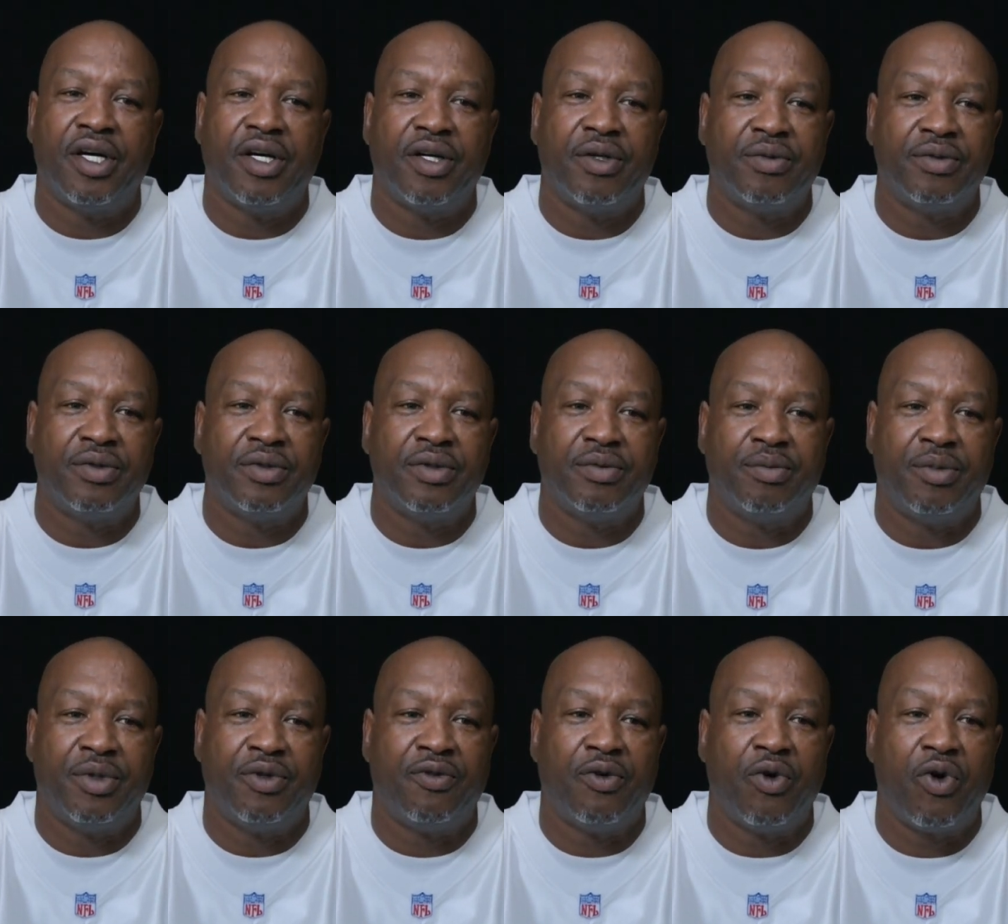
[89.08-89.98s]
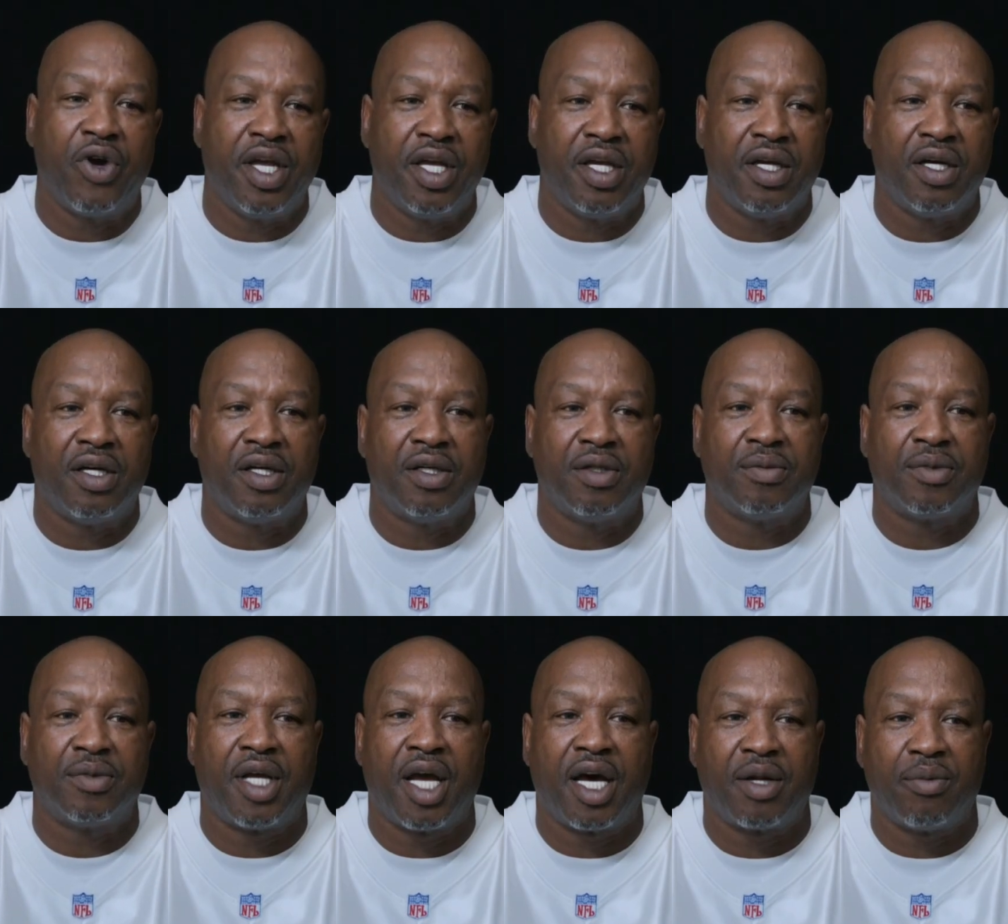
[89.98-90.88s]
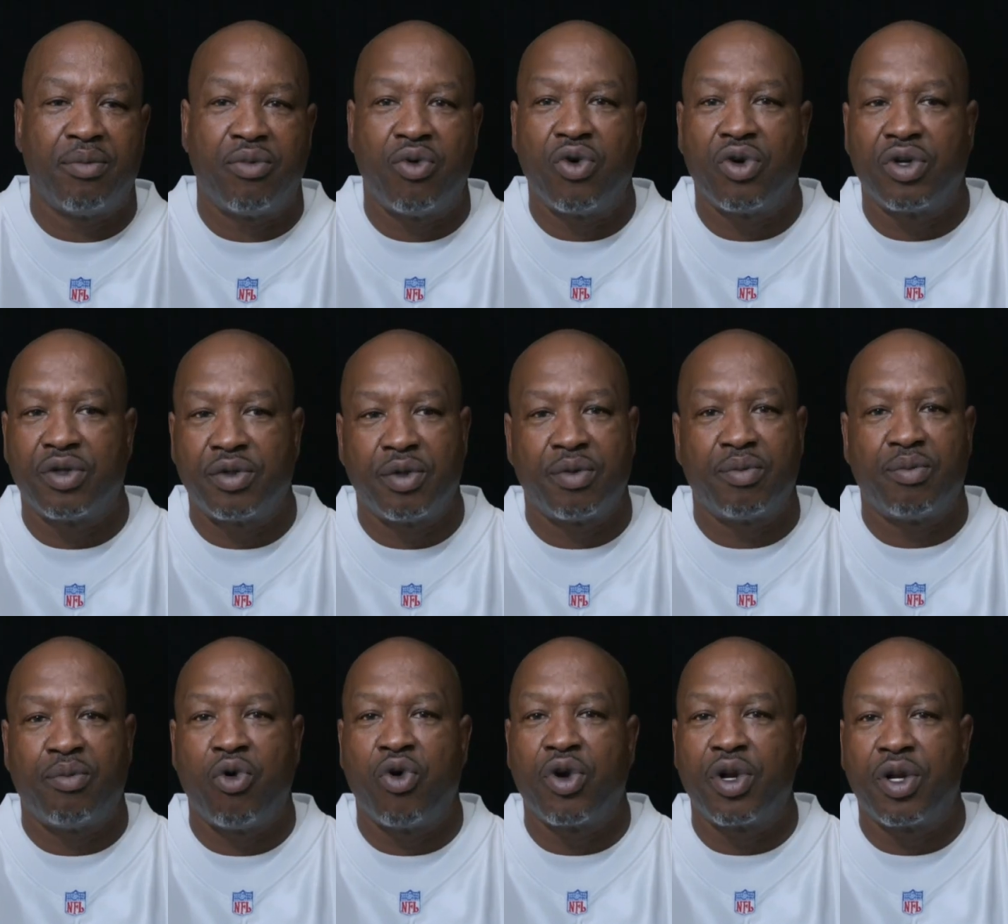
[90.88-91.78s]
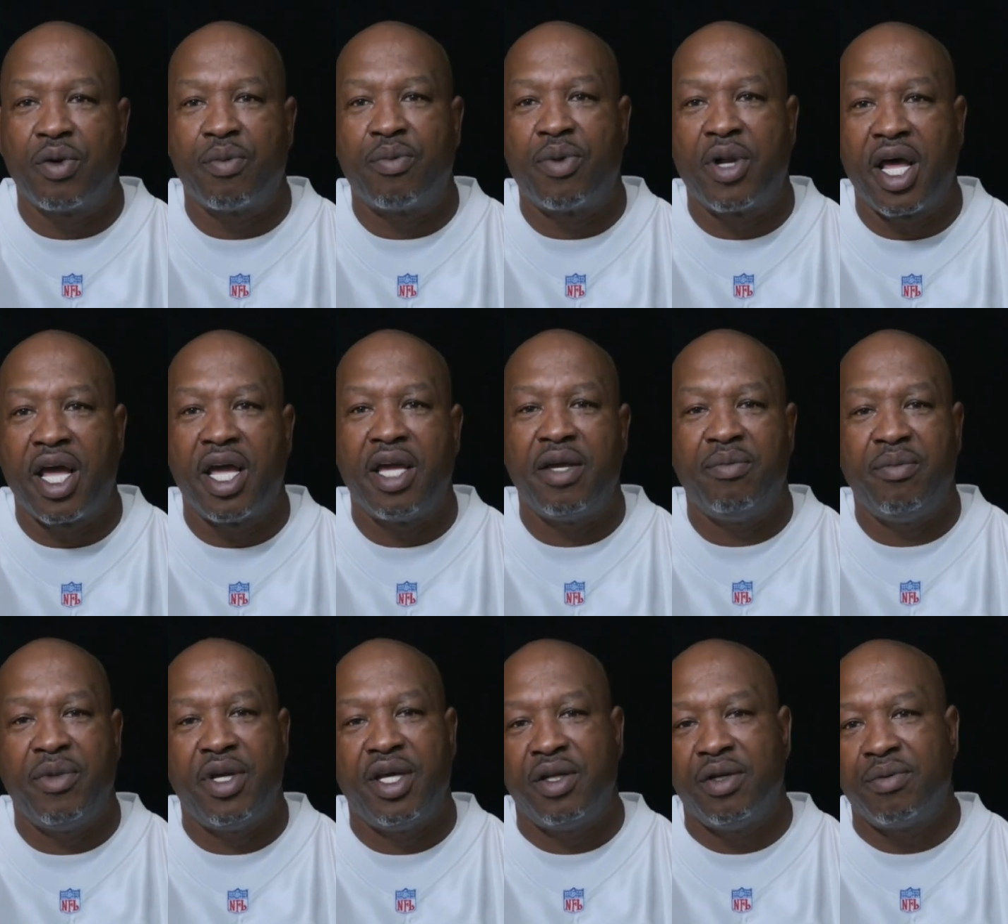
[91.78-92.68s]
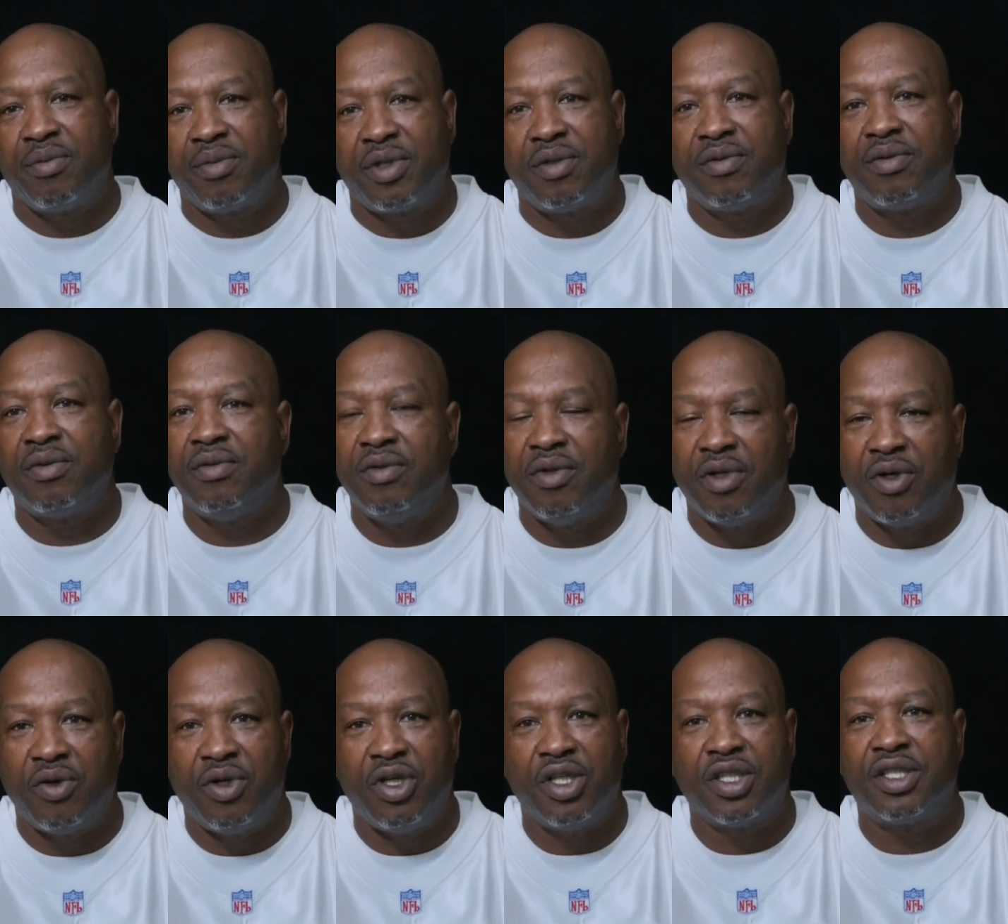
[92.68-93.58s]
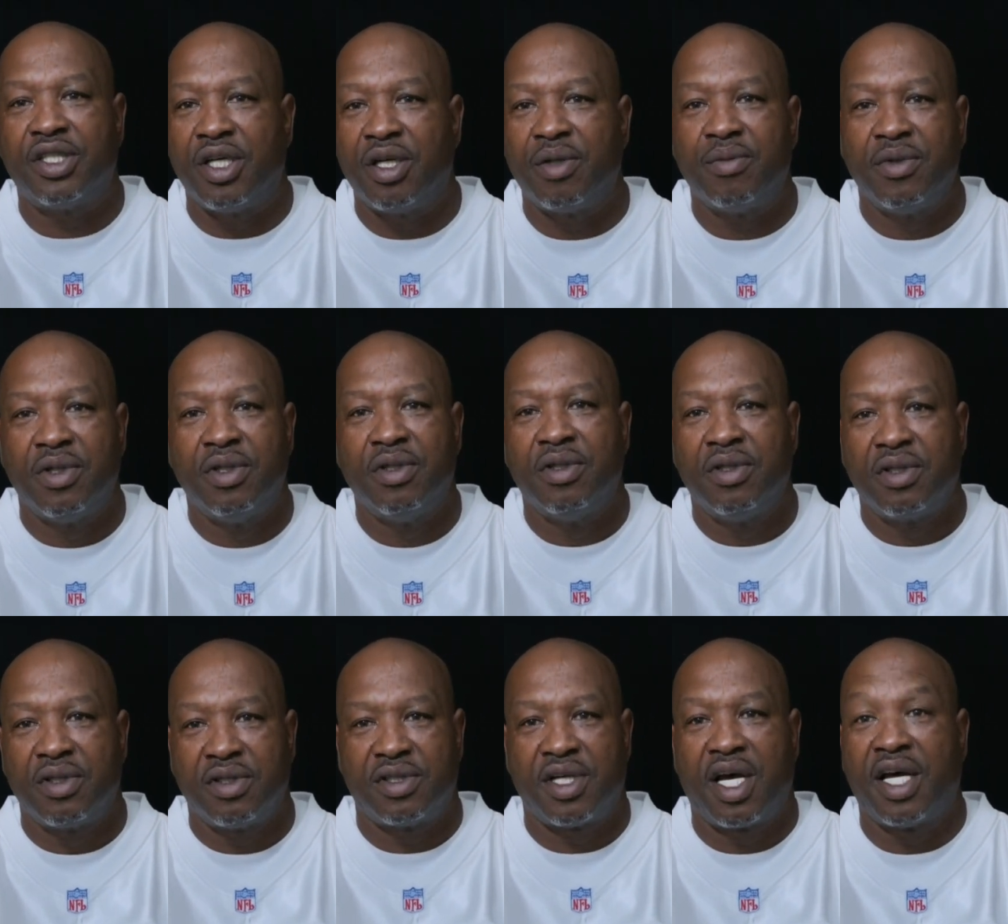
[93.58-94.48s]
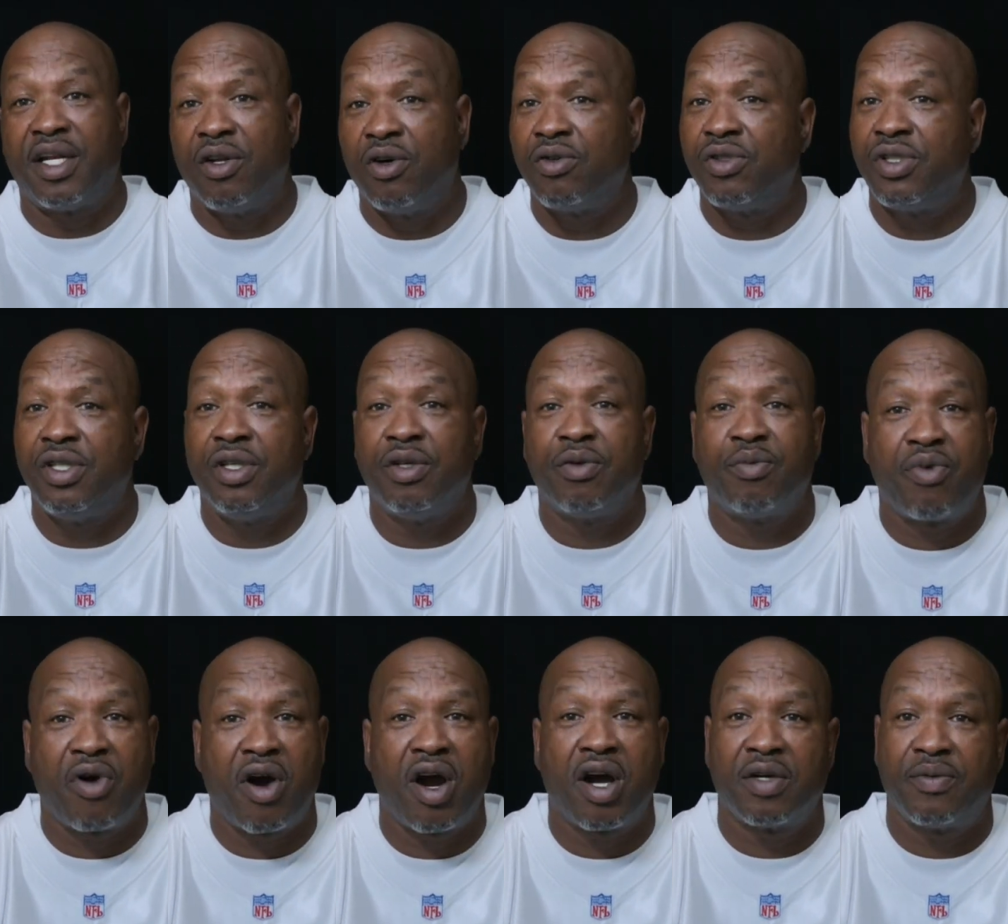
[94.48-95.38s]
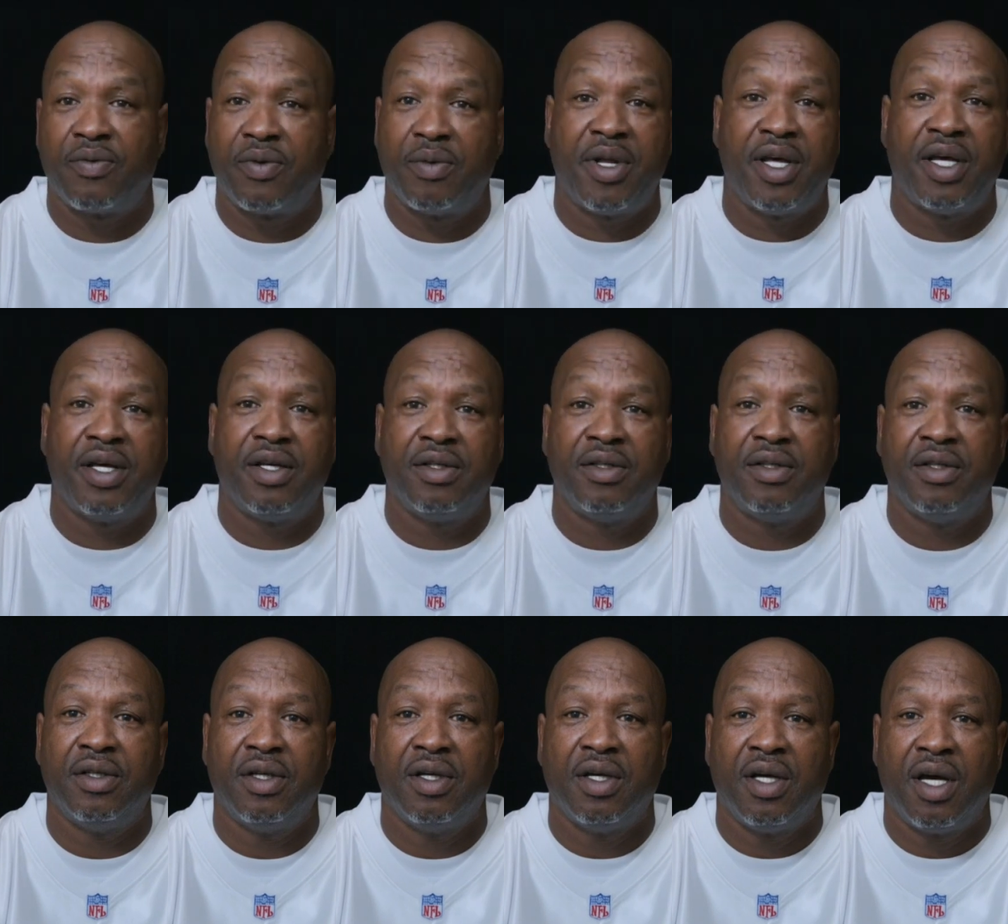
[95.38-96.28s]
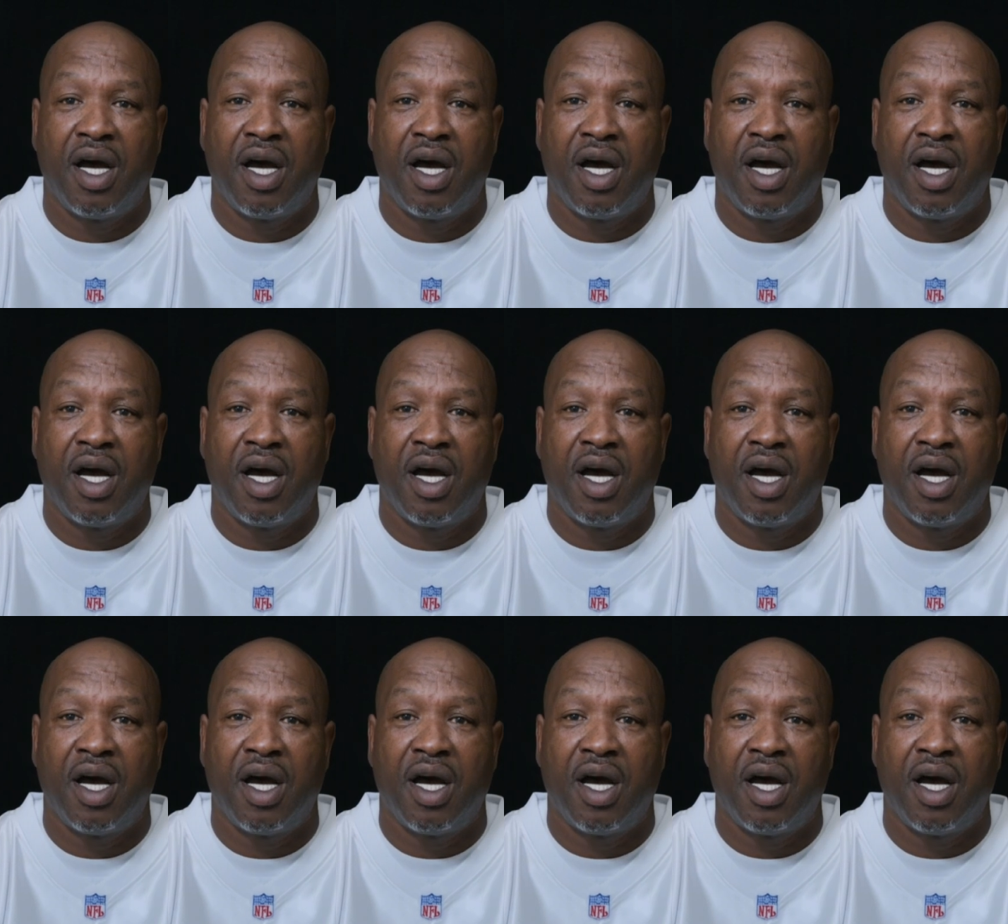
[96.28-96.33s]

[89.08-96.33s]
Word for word: and um, before he um, got aboard the boarded the plane, me and him, you know, hooked up. Because I know Suge prior from then.